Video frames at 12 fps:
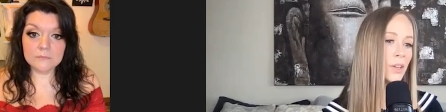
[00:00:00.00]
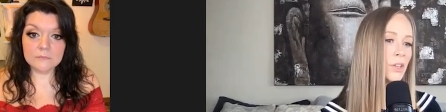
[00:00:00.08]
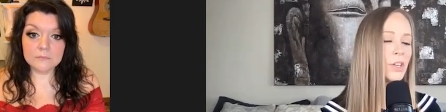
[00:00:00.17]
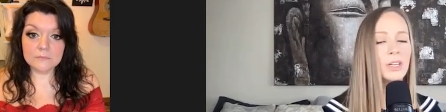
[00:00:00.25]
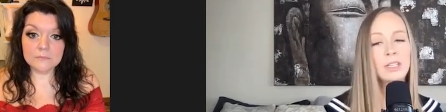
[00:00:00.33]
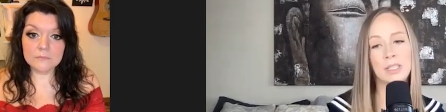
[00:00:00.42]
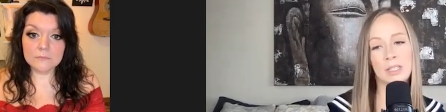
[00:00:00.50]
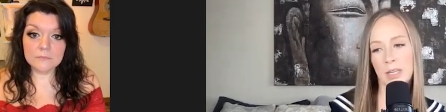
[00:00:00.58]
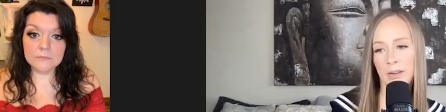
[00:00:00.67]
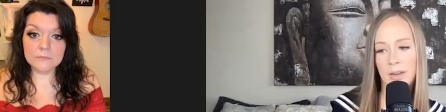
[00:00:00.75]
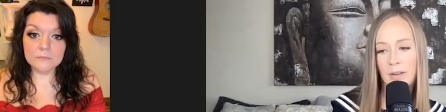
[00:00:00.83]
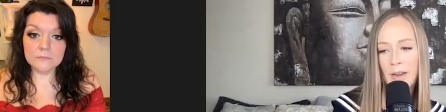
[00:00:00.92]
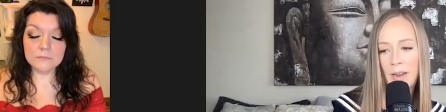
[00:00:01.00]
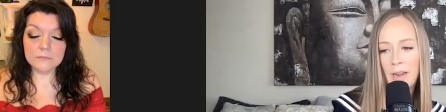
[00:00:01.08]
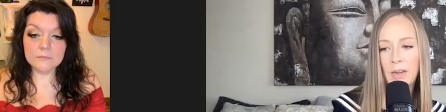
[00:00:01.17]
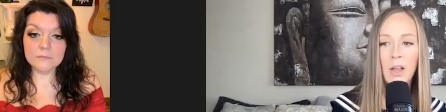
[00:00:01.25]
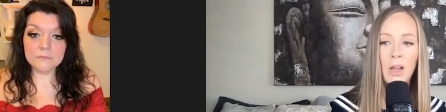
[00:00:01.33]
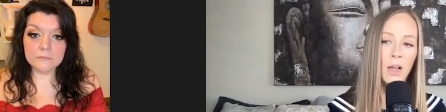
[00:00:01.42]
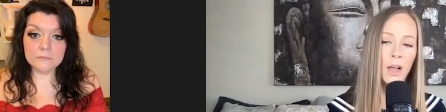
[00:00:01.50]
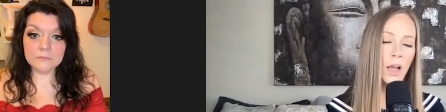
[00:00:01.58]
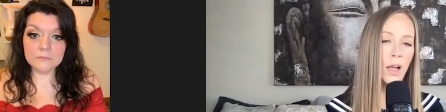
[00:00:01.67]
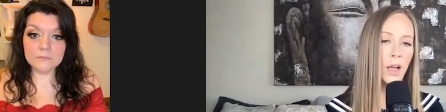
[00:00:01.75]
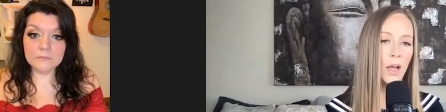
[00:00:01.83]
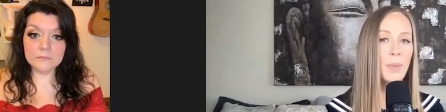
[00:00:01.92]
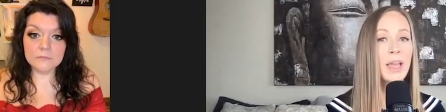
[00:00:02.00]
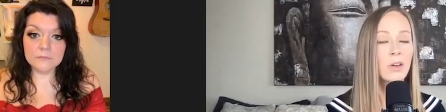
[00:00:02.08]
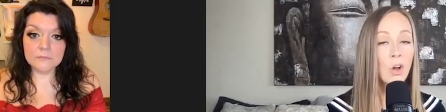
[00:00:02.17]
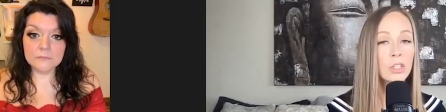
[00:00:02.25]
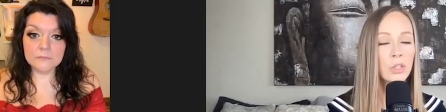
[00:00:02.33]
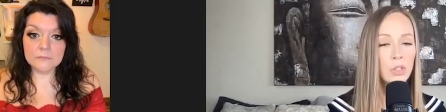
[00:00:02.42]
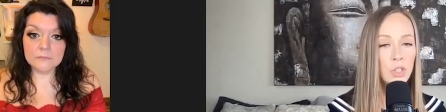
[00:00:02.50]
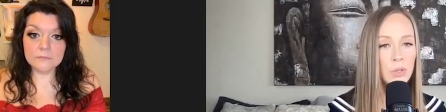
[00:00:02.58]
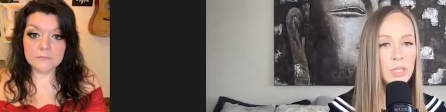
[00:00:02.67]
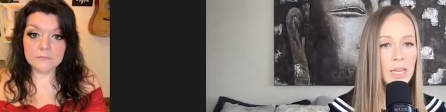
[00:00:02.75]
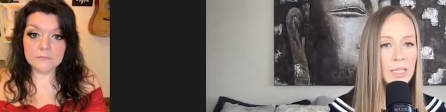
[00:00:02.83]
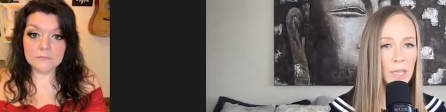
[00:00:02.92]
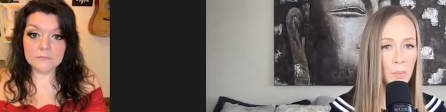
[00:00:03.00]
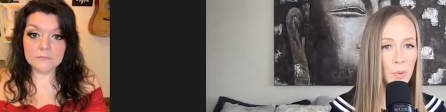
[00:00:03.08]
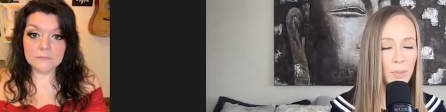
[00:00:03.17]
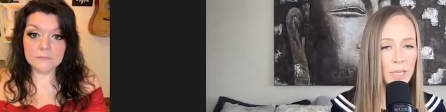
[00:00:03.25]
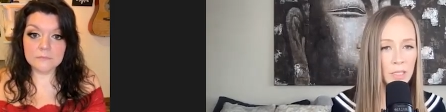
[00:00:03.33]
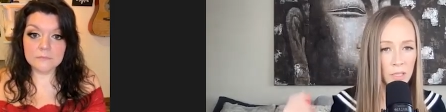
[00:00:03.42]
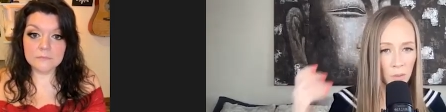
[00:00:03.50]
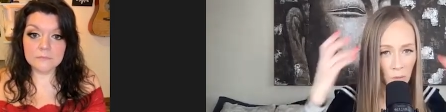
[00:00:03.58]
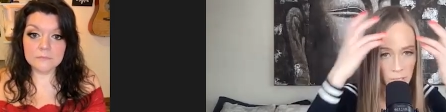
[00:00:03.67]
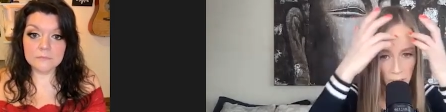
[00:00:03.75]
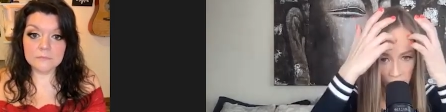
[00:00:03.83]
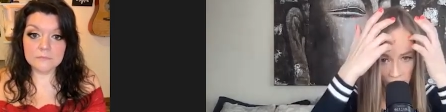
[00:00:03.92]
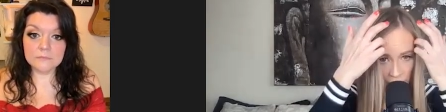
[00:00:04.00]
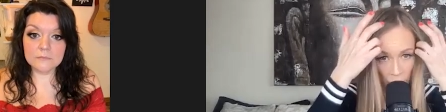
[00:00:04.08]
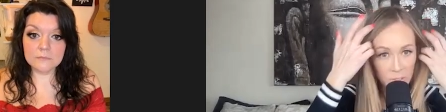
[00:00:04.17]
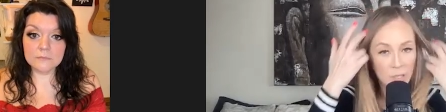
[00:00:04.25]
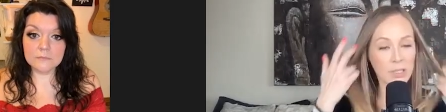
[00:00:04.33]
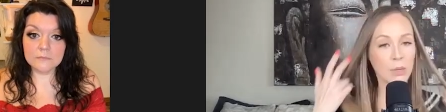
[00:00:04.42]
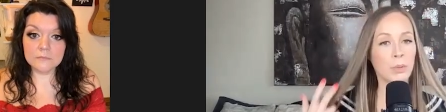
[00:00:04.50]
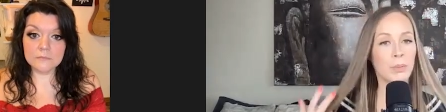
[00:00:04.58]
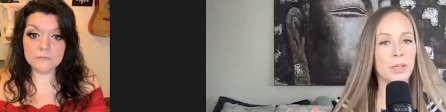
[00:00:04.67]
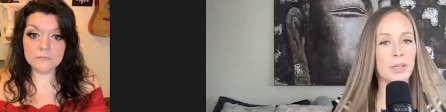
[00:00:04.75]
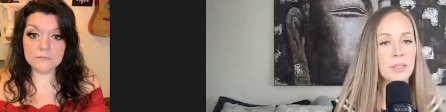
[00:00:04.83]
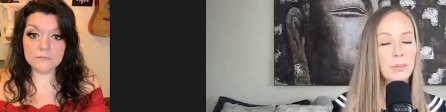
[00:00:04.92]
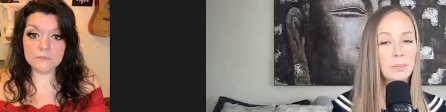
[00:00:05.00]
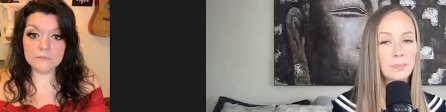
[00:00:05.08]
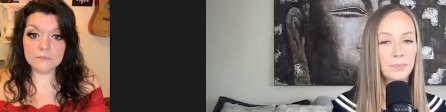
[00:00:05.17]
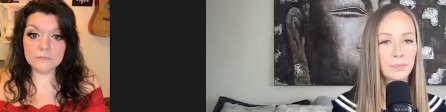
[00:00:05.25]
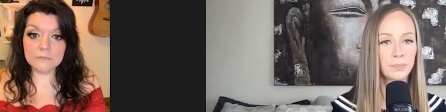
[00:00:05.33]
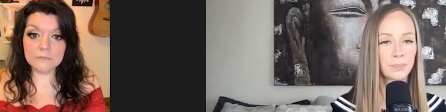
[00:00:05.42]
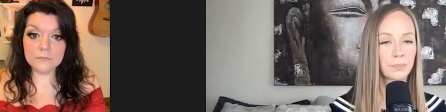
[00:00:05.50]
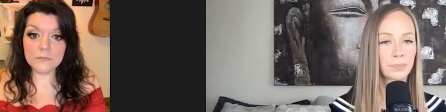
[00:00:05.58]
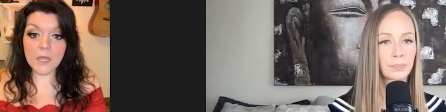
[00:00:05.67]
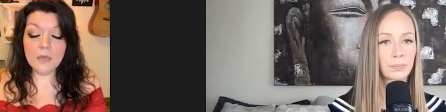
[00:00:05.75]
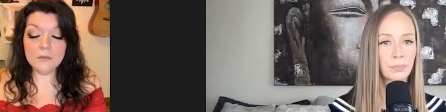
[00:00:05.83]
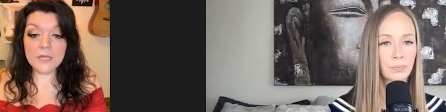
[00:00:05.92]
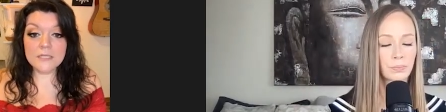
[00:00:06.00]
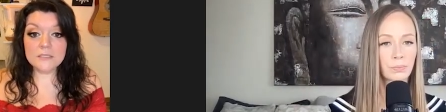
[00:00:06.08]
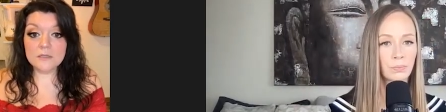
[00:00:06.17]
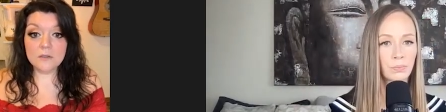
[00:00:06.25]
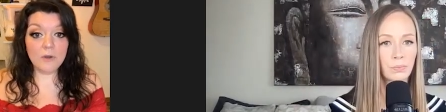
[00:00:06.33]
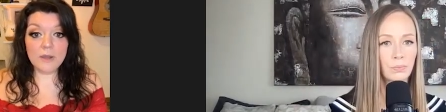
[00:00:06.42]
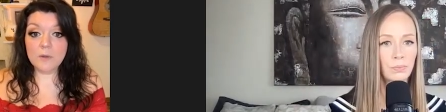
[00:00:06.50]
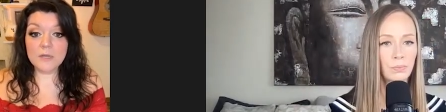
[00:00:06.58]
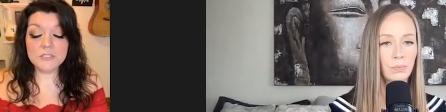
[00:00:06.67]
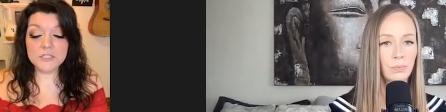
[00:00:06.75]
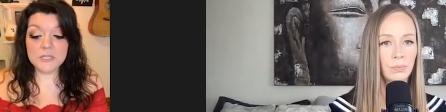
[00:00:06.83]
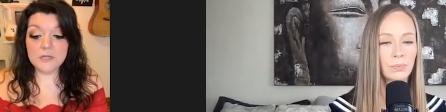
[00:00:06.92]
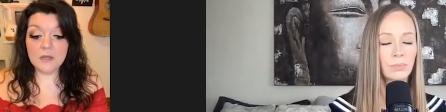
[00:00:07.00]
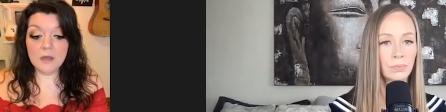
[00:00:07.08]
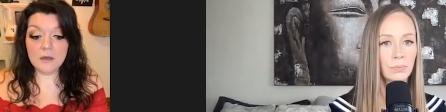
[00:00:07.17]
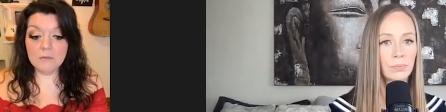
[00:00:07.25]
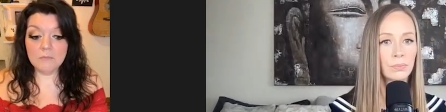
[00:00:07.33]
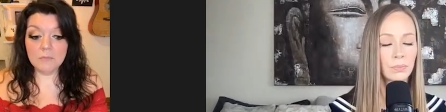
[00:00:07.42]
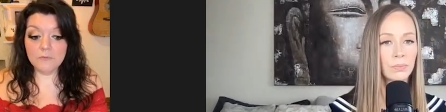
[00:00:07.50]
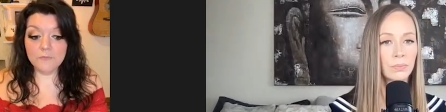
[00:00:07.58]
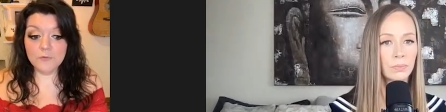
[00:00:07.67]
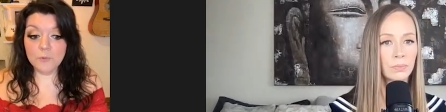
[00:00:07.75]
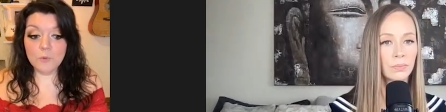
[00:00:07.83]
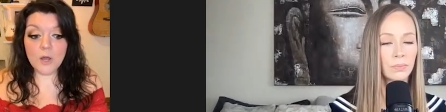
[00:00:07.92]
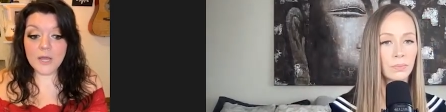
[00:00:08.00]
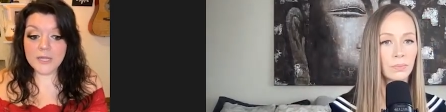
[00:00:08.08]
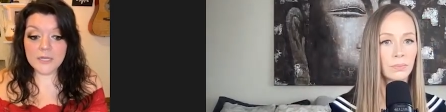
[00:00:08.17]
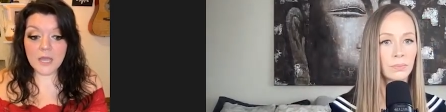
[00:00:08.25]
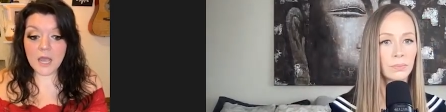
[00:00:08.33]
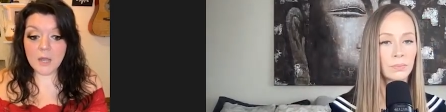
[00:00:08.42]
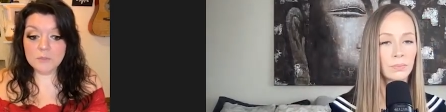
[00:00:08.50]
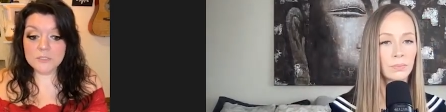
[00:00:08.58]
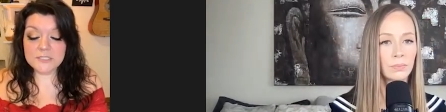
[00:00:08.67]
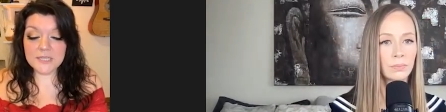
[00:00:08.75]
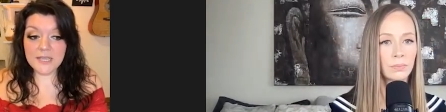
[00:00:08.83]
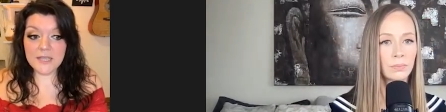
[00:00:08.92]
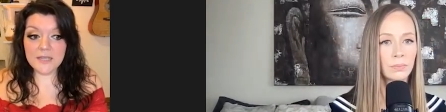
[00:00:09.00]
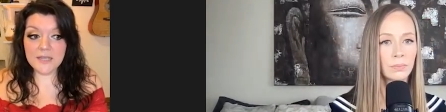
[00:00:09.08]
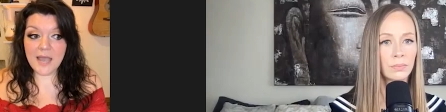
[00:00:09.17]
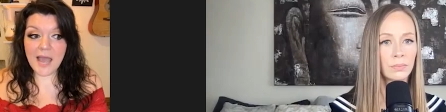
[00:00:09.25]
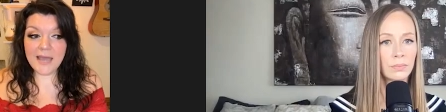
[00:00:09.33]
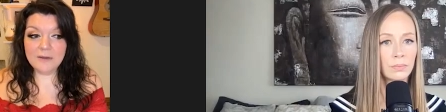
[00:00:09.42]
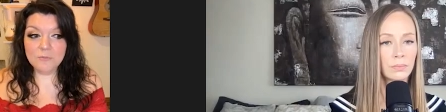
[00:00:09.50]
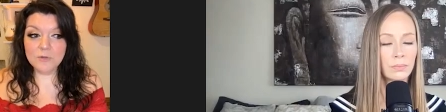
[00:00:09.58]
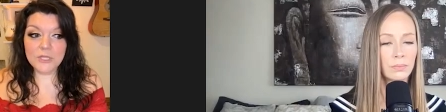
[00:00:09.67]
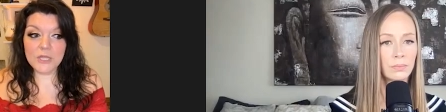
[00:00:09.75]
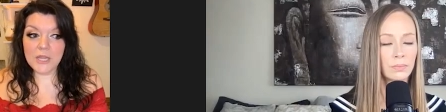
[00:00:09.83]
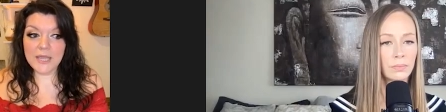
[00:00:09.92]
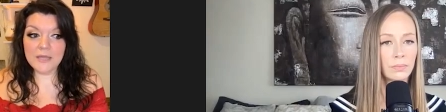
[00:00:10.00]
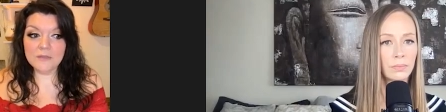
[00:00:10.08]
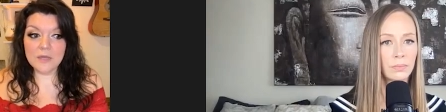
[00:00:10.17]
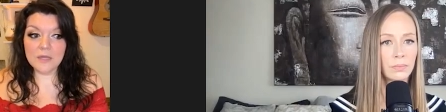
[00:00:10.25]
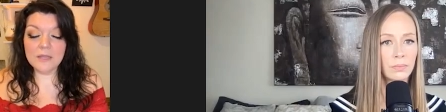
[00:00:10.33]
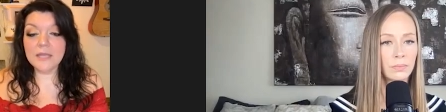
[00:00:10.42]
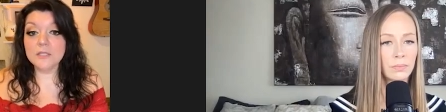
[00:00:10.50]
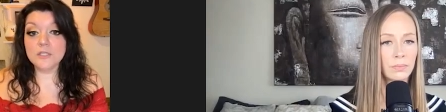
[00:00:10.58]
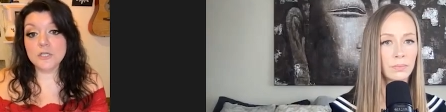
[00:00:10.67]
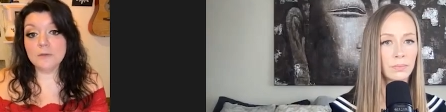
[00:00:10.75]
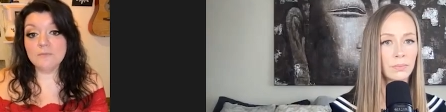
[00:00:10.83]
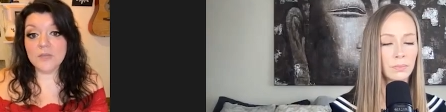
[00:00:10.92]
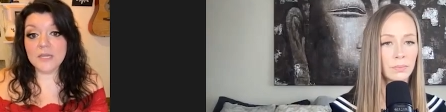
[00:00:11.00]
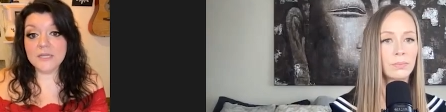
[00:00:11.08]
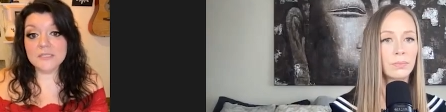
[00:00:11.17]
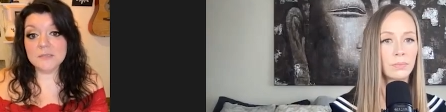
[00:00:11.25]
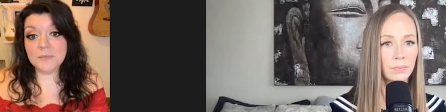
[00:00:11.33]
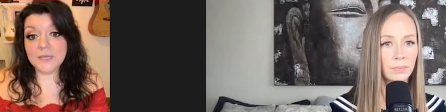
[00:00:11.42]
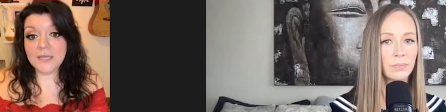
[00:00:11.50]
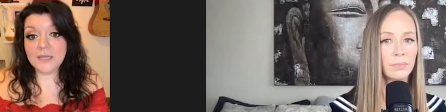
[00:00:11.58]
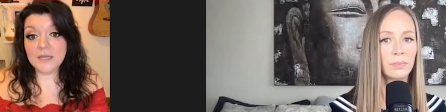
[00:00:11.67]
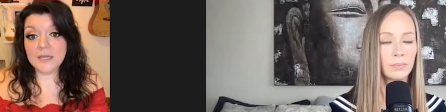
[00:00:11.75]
Speaker 1: You're going to deteriorate. Um, and also, do you take supplements or what are your views on supplements?
Speaker 2: That's a great question. Um, for one, I would say I don't really like the like the term vegan to me